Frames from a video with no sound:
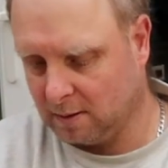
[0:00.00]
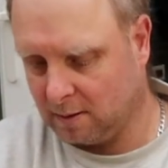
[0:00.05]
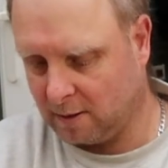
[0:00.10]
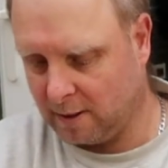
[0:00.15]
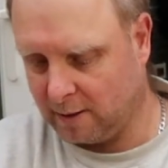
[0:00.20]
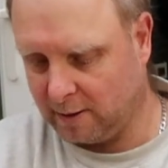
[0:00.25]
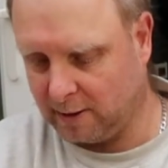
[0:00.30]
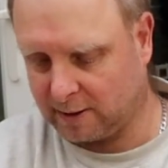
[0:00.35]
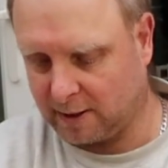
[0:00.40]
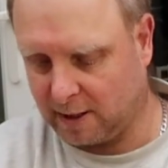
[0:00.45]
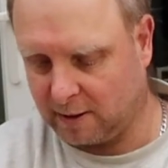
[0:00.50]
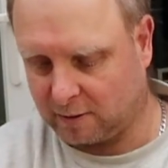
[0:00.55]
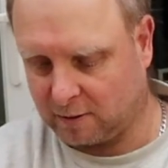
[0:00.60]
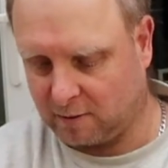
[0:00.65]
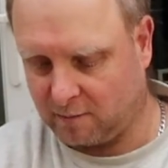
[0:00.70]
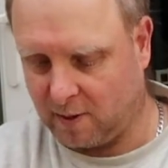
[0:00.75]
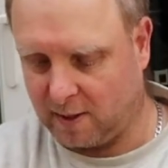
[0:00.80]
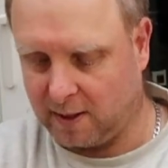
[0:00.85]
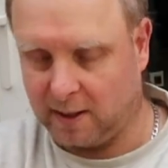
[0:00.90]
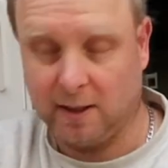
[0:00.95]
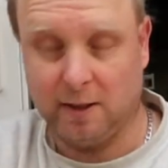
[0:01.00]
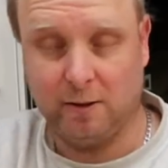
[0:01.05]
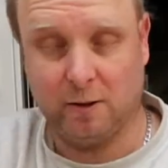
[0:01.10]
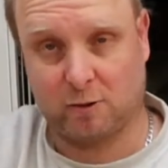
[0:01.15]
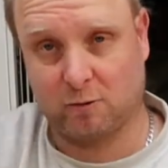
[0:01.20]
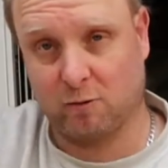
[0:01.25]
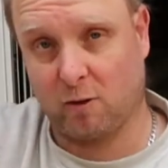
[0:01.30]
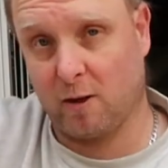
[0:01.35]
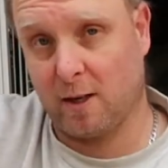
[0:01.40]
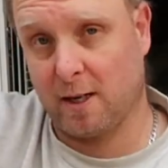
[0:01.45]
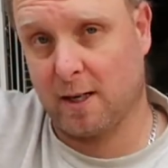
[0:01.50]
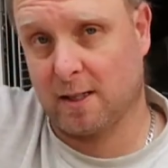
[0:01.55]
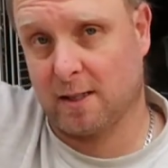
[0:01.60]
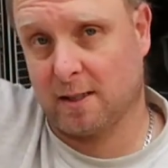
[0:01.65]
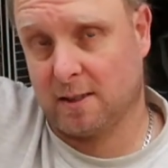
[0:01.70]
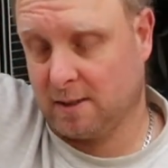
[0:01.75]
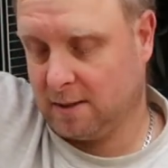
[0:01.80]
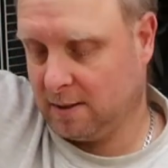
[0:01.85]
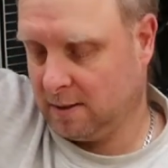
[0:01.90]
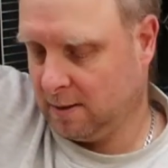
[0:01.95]
I only tend to run it in the dry
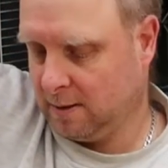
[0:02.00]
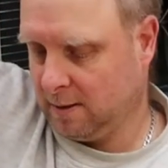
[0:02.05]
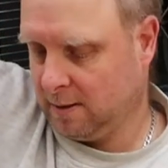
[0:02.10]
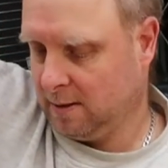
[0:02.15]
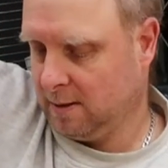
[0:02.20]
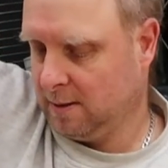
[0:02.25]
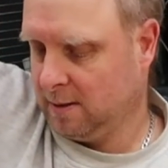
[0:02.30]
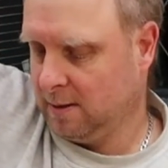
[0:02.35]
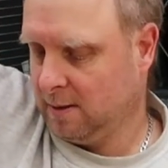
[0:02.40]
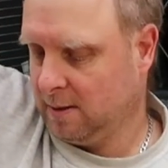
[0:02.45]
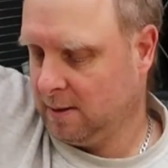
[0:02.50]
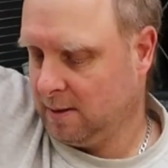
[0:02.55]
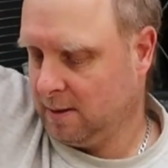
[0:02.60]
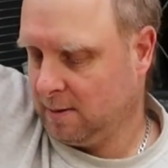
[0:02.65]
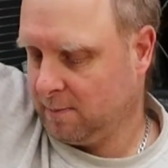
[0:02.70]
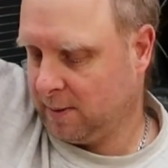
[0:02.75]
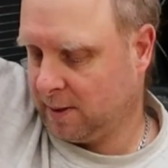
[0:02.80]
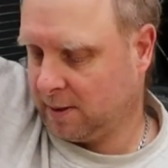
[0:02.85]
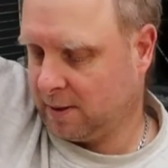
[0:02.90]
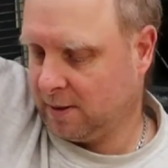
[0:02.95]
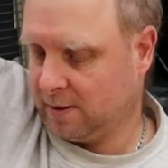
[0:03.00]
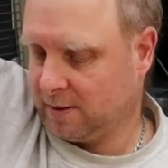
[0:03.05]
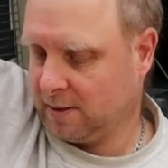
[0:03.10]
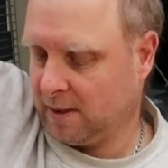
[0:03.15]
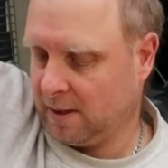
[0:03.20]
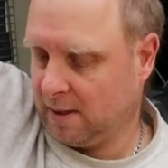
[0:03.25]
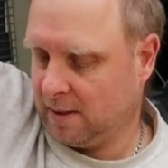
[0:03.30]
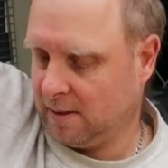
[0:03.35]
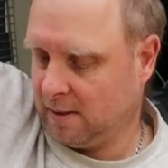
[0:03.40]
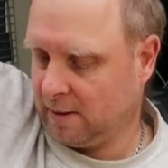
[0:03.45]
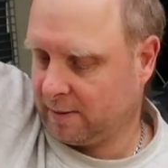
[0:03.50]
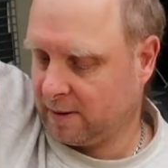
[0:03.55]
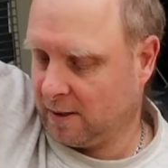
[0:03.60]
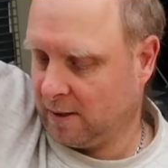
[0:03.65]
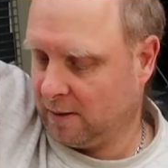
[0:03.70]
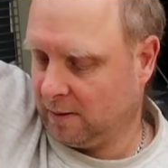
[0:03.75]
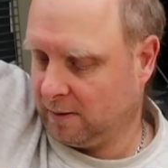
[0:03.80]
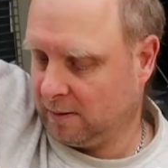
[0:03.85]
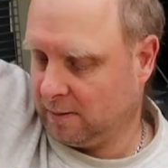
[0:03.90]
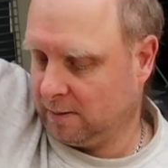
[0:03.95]
because I
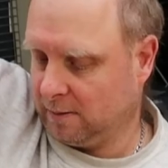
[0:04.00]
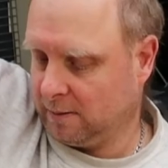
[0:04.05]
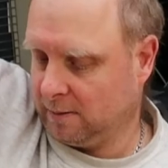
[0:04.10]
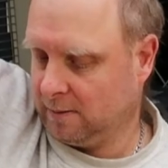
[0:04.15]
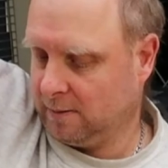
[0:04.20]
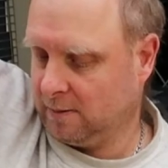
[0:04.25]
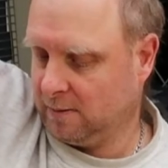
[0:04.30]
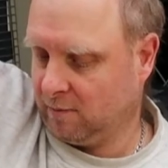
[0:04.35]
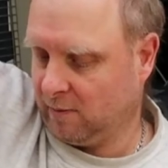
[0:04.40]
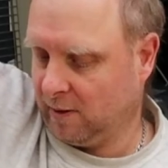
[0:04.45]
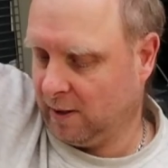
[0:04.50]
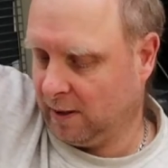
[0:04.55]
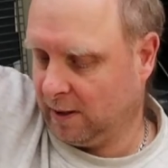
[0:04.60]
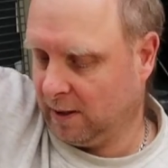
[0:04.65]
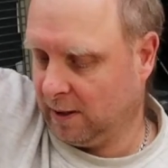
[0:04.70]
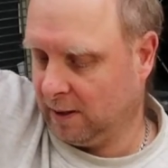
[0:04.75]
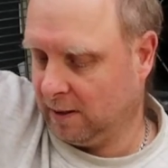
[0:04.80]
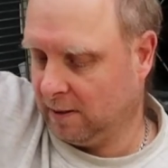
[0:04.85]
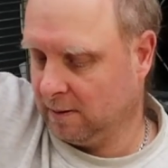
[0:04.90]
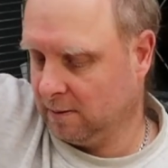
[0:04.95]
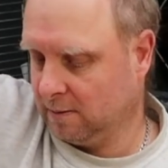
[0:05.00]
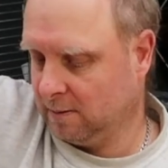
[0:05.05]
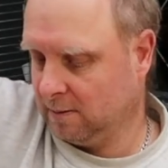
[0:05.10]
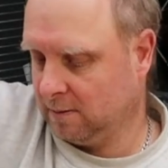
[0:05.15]
don't really